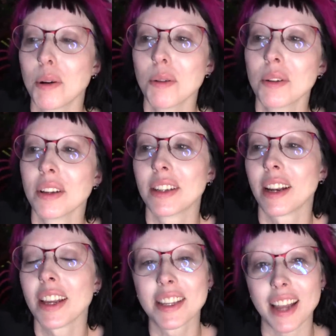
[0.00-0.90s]
pulled
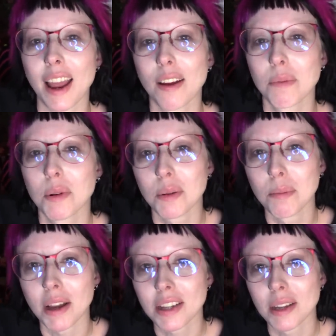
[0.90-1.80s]
a
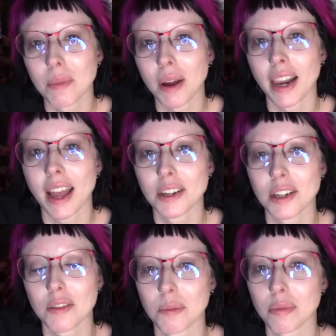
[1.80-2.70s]
muscle in my leg
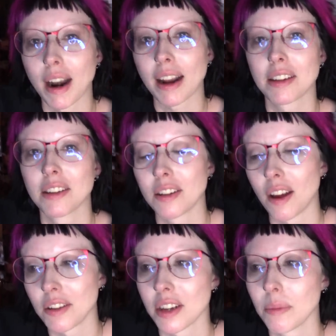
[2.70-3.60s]
just from practice
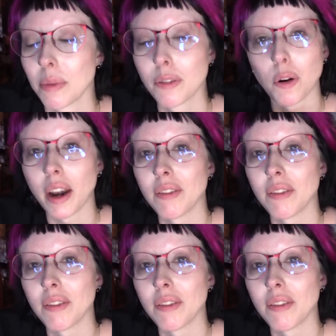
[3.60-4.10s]
dancing before I